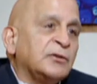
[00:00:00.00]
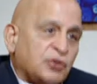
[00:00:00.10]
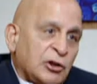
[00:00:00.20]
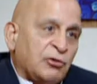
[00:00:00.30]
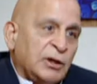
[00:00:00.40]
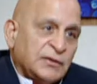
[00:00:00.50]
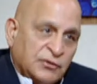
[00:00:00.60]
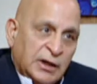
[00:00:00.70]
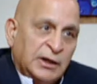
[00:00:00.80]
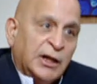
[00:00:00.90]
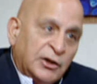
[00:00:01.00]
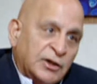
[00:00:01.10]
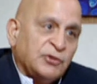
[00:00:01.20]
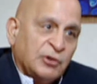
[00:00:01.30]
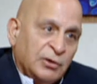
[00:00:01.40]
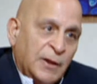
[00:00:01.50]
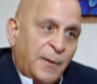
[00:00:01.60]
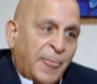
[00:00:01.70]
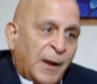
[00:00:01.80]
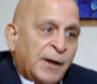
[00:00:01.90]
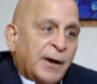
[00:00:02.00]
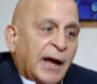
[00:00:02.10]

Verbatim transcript: children, studying Indian children. Mm -hmm.